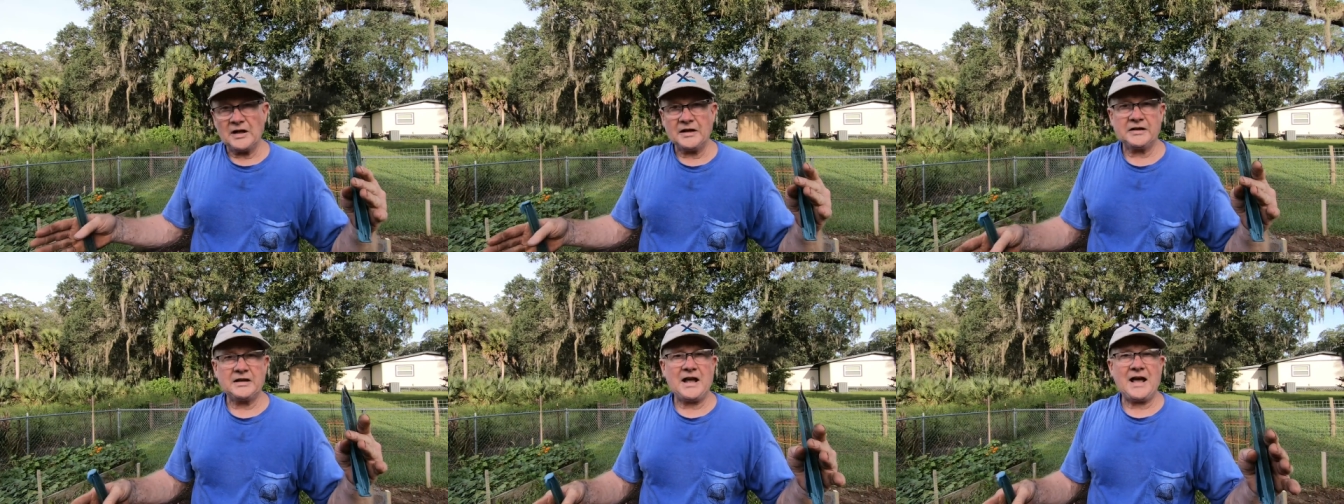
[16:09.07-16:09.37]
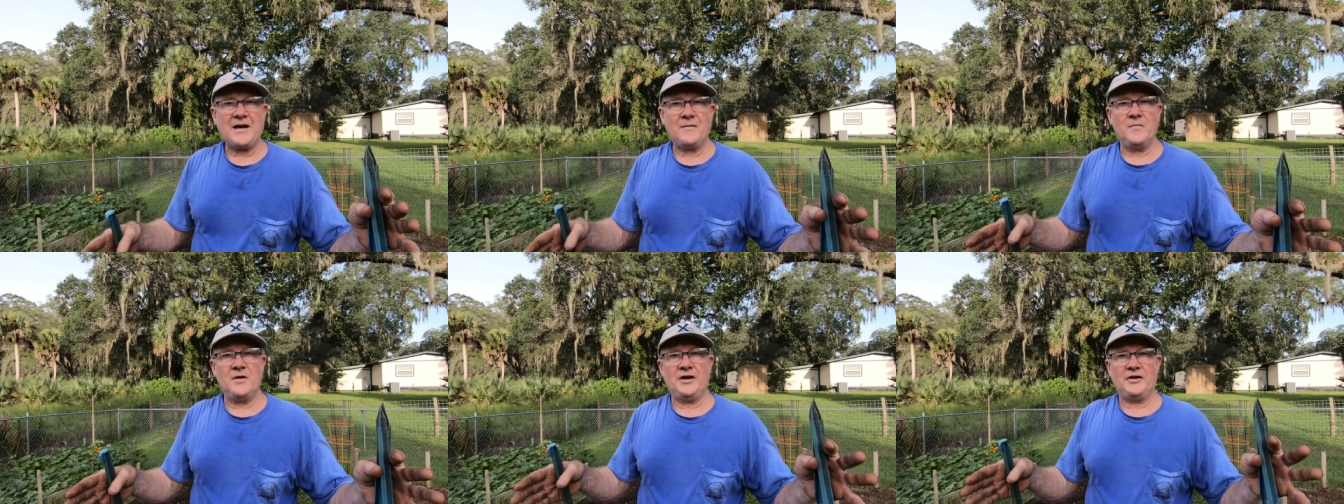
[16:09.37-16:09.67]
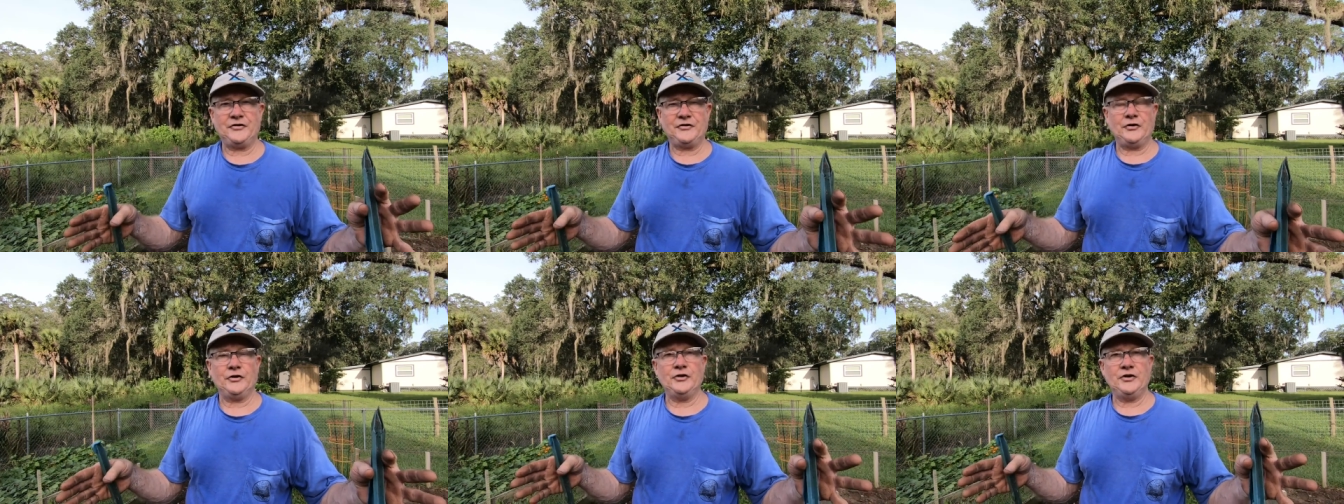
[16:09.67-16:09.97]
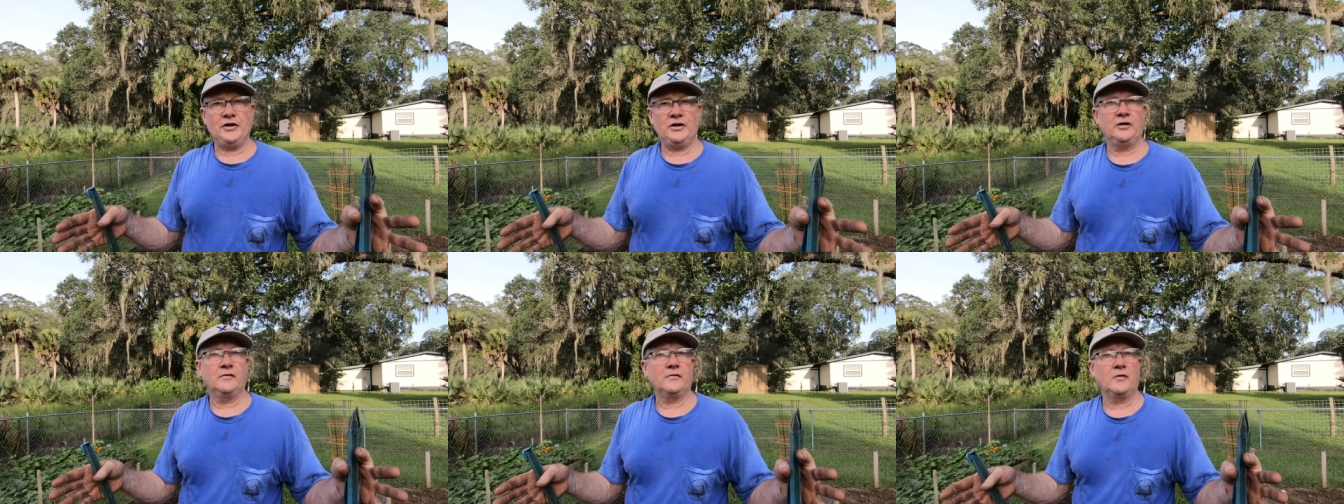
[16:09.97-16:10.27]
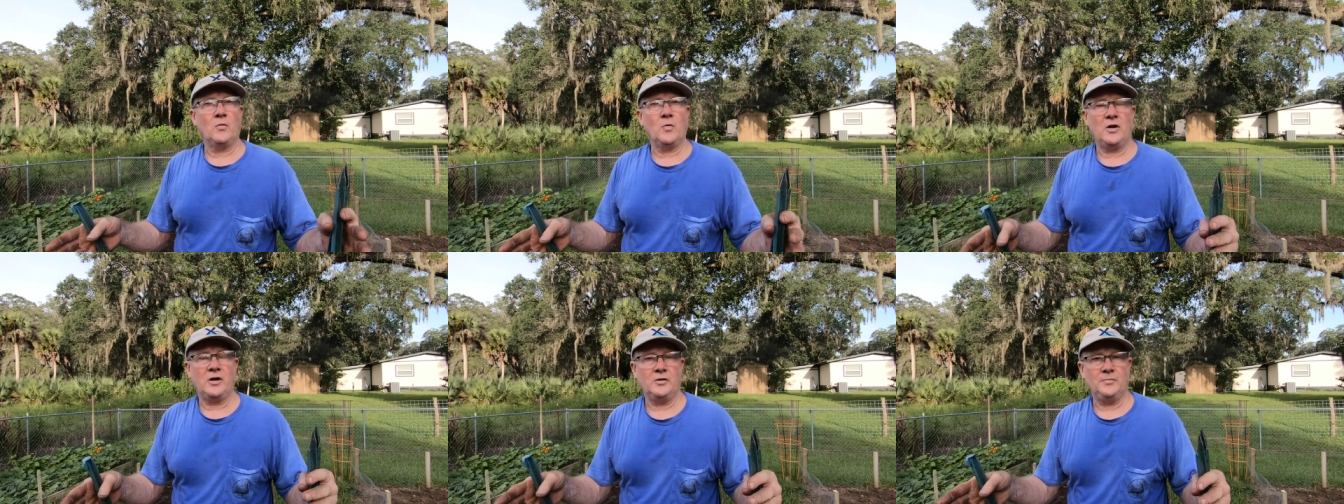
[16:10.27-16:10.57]
I like to have them at a certain
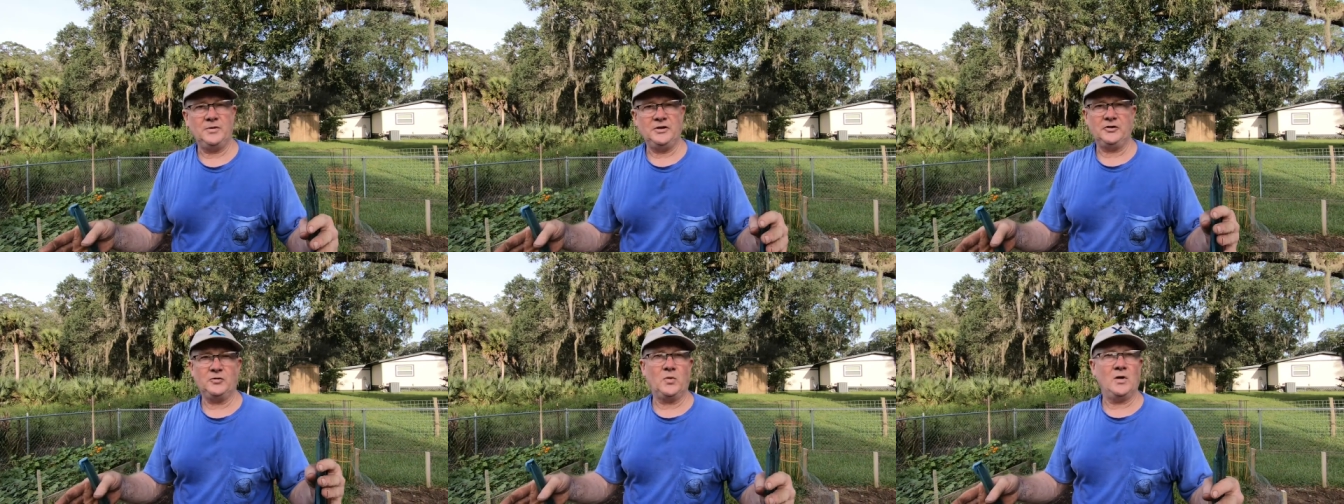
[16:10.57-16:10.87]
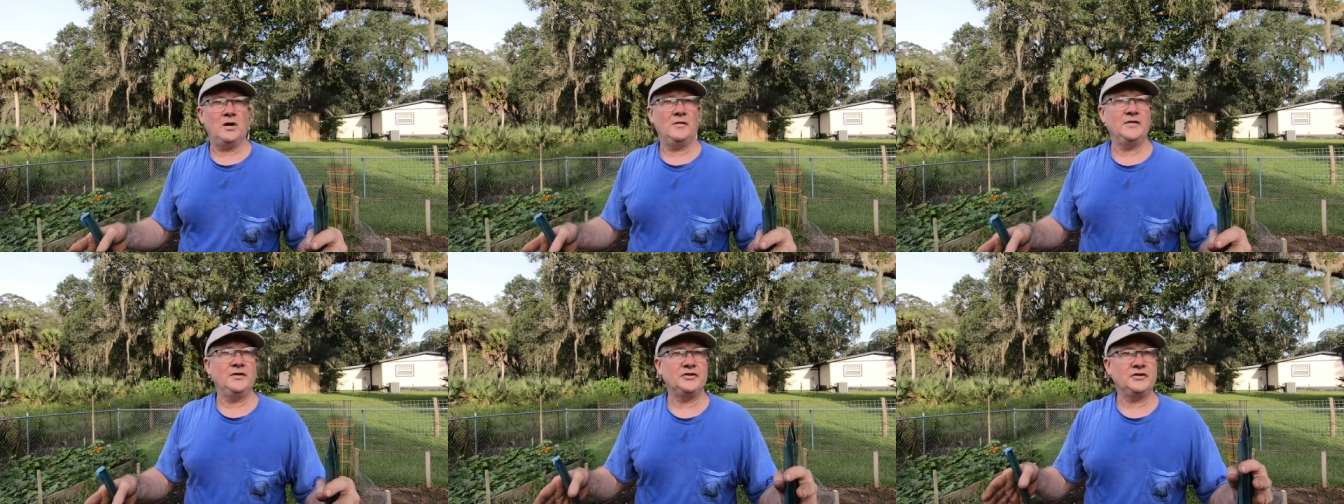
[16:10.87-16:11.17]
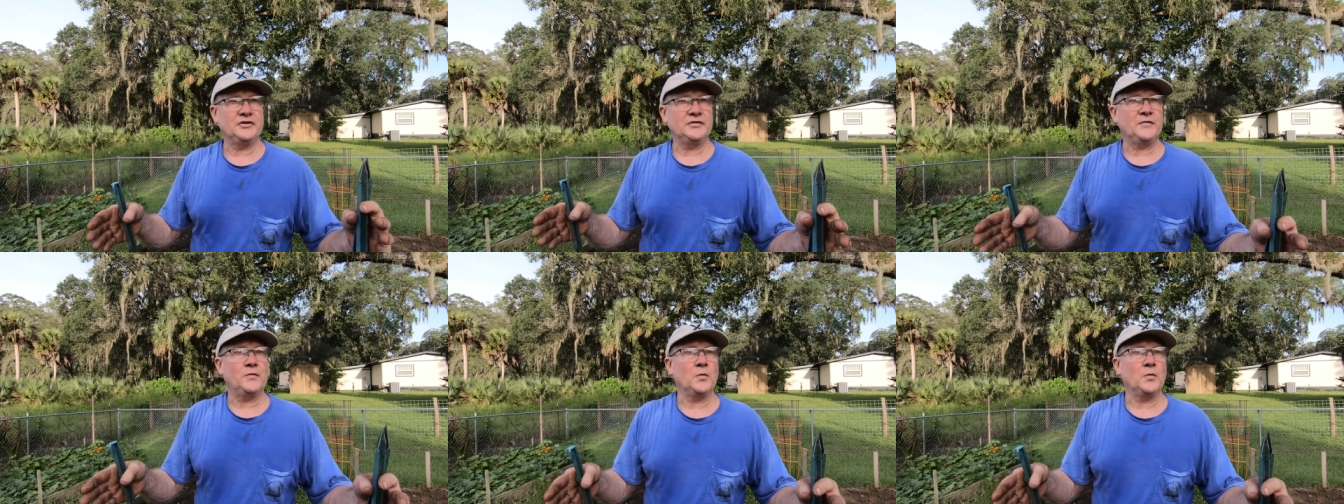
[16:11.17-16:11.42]
interval, whether it be 12 inches,